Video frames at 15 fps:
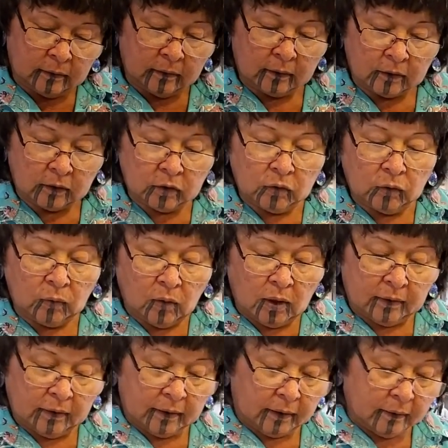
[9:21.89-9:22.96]
glue on
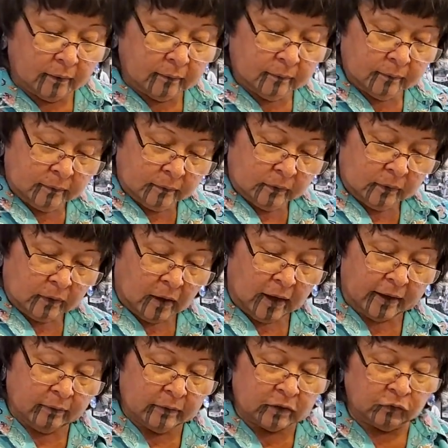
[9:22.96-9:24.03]
there. I
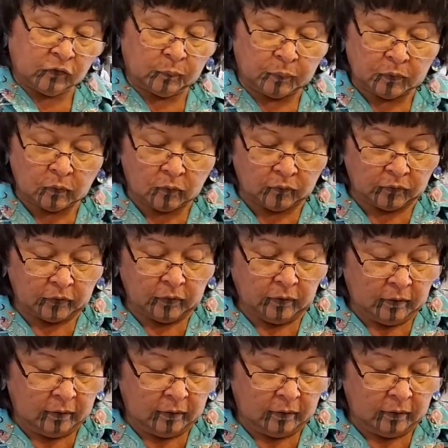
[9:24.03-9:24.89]
always flip it over,